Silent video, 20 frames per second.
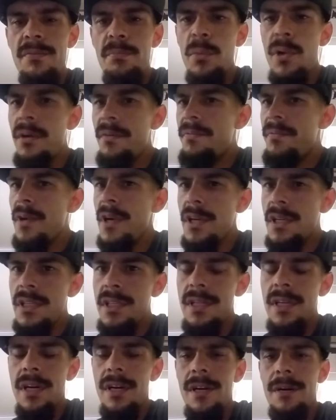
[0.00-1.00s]
But first,
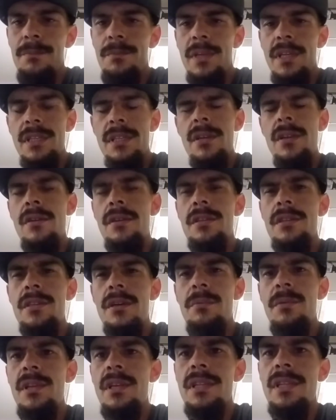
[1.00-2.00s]
um, this is some
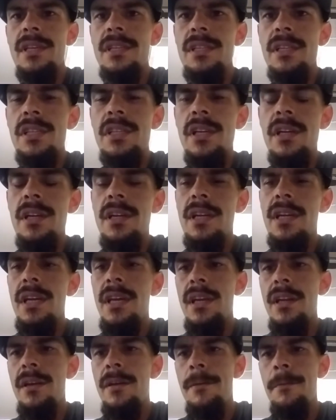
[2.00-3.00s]
of the things that you're going to need.